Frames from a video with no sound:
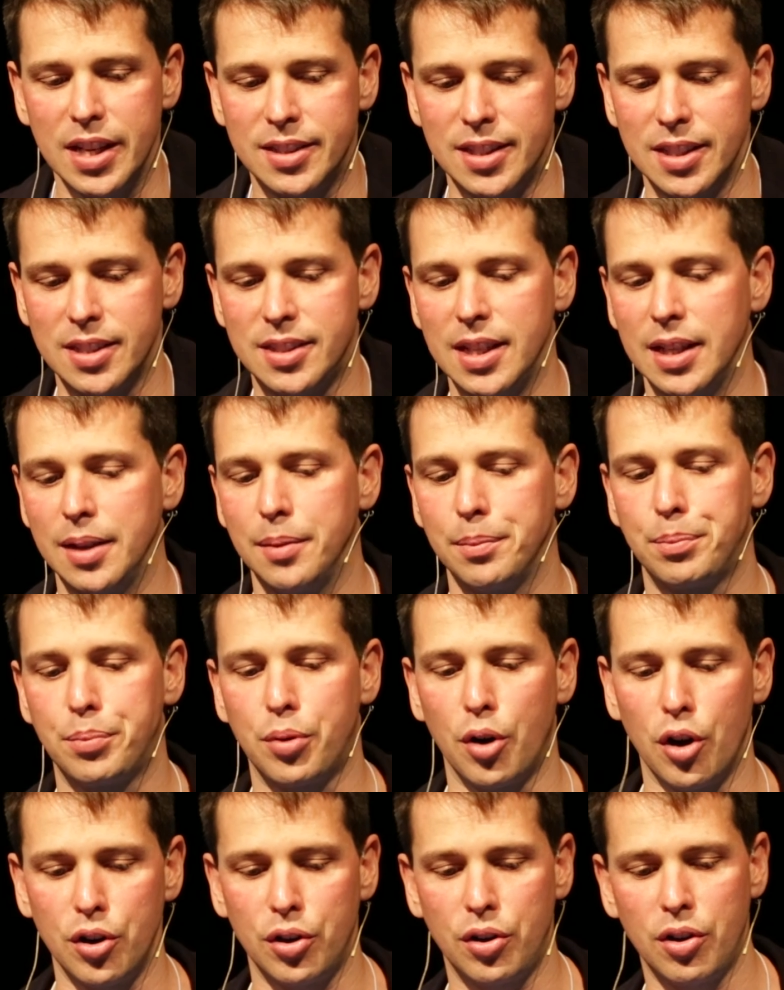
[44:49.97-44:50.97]
existing
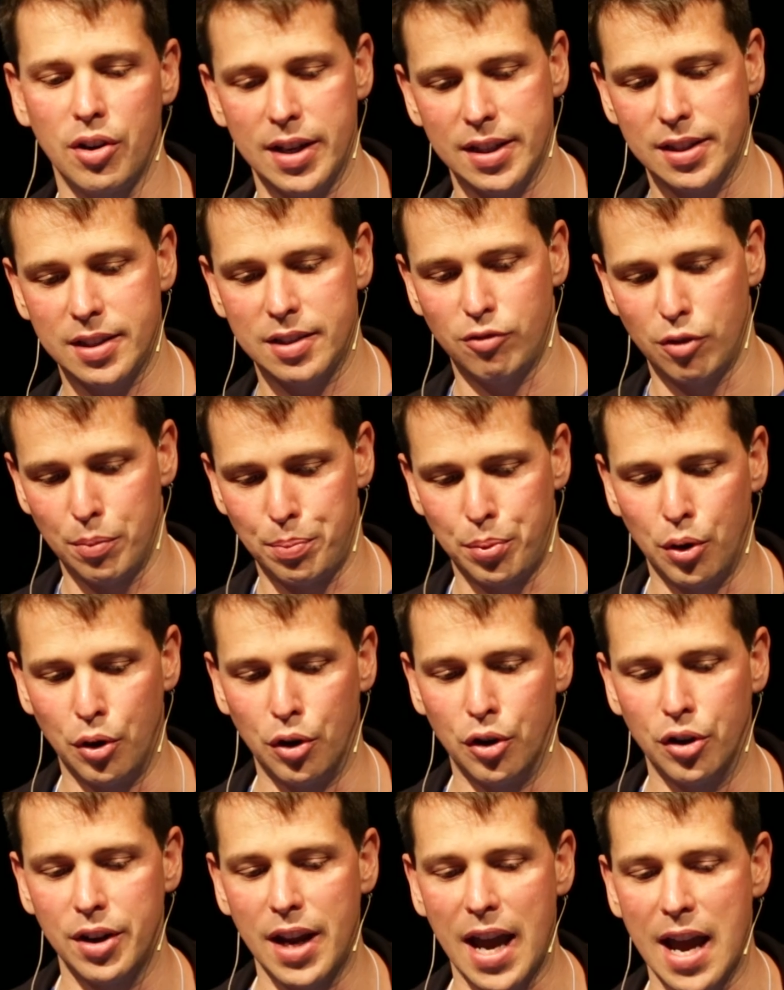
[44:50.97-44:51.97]
progress
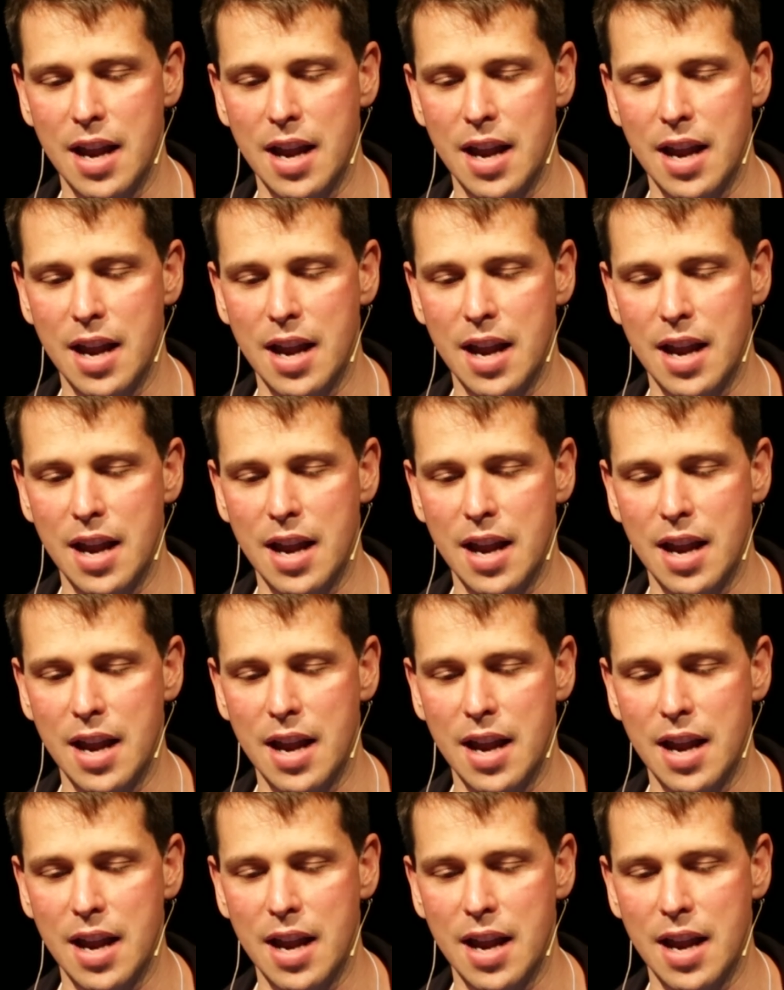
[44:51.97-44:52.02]
report